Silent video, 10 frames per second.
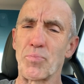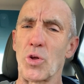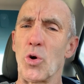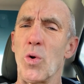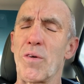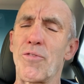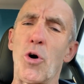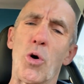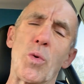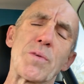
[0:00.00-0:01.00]
going
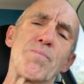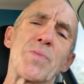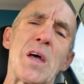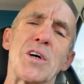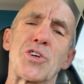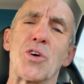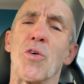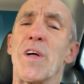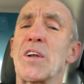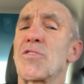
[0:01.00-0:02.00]
forward. So
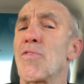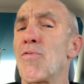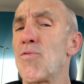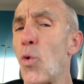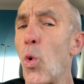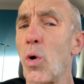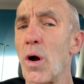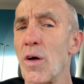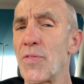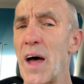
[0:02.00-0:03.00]
that's for
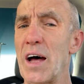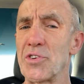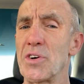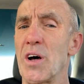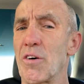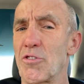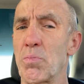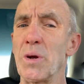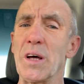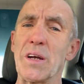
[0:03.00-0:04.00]
$1,000
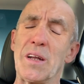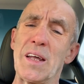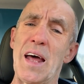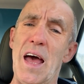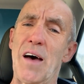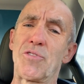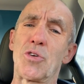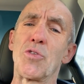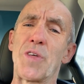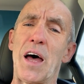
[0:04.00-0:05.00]
split in half,
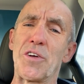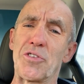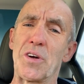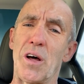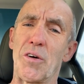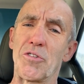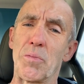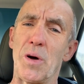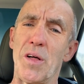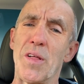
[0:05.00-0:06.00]
$2,000 a
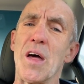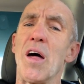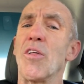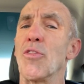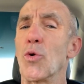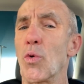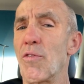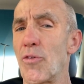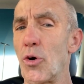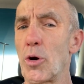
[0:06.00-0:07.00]
month. The
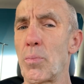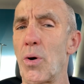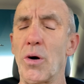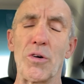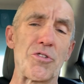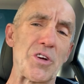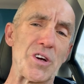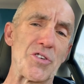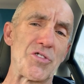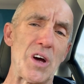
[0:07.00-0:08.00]
referring partner is
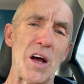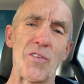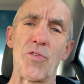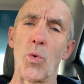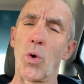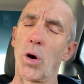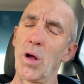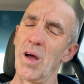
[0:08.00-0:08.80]
getting a check for